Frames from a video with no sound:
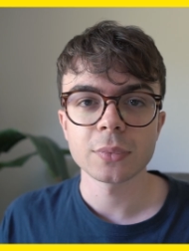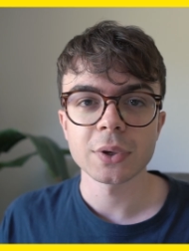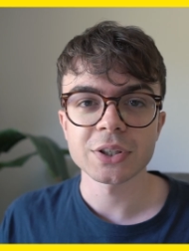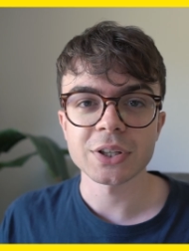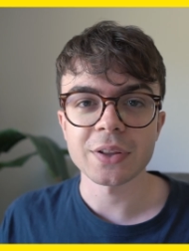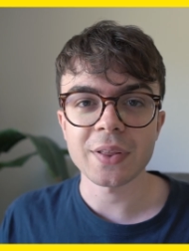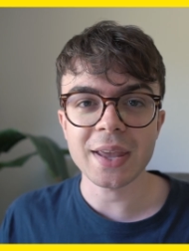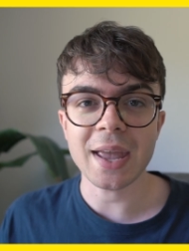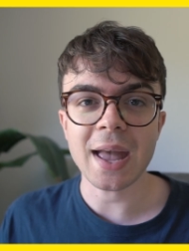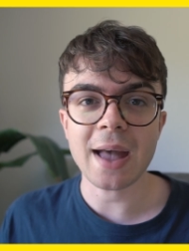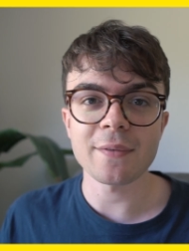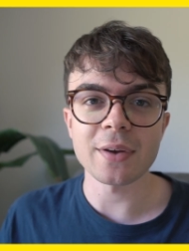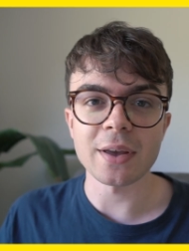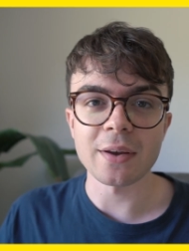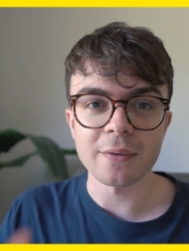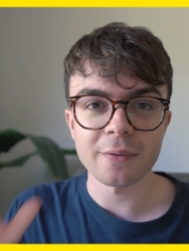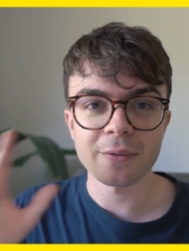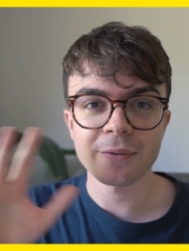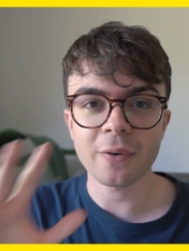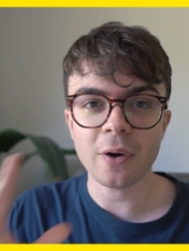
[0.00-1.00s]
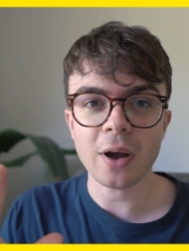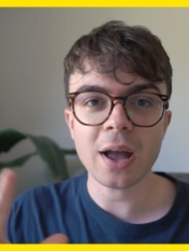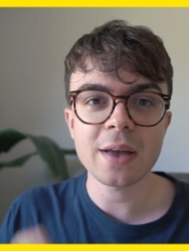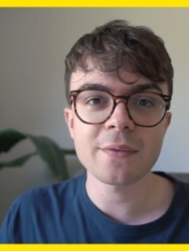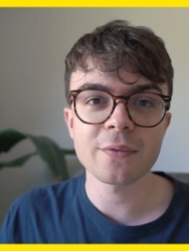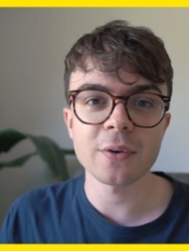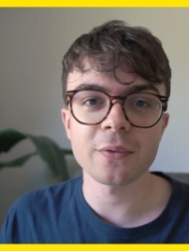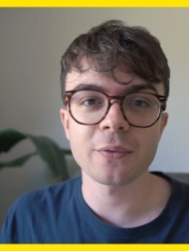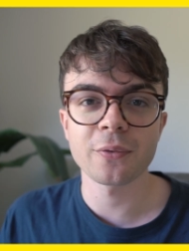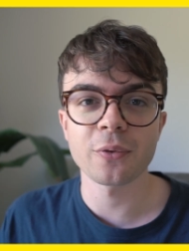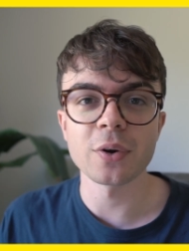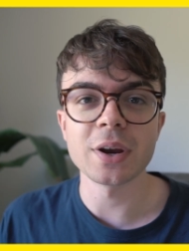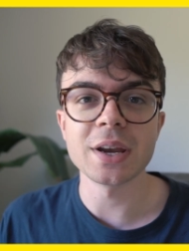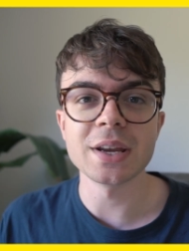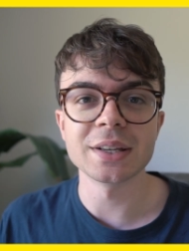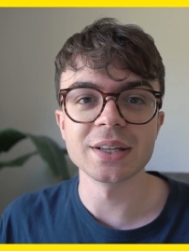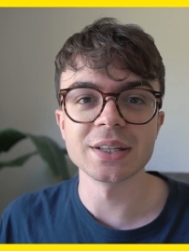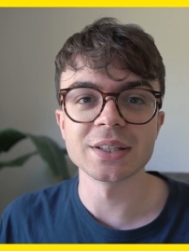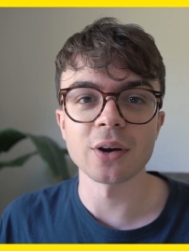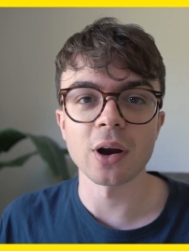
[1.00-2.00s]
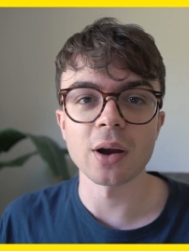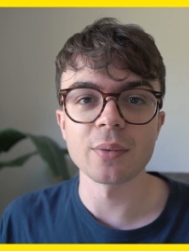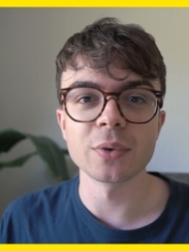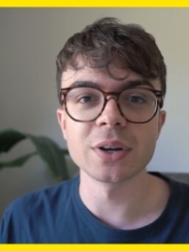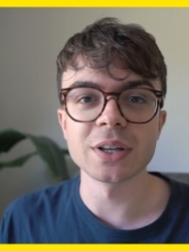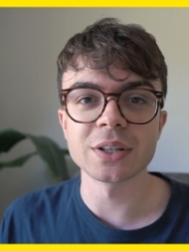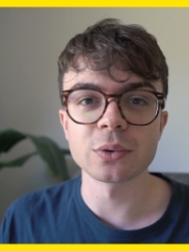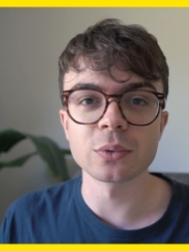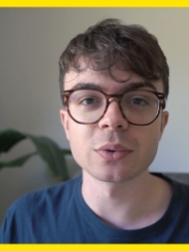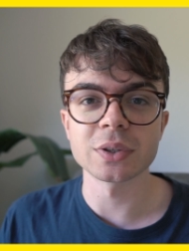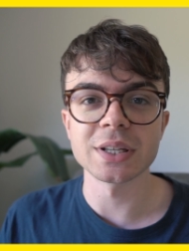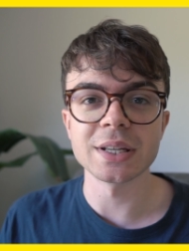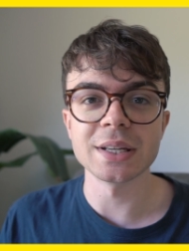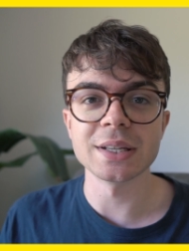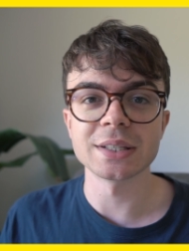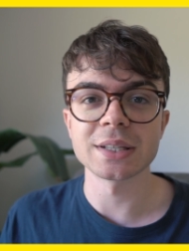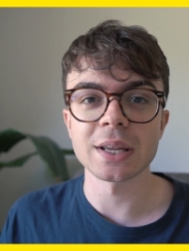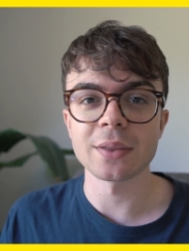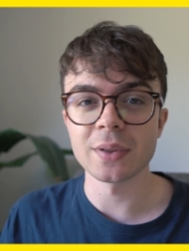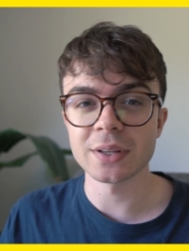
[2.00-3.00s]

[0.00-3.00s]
So there you have it, five free design resources.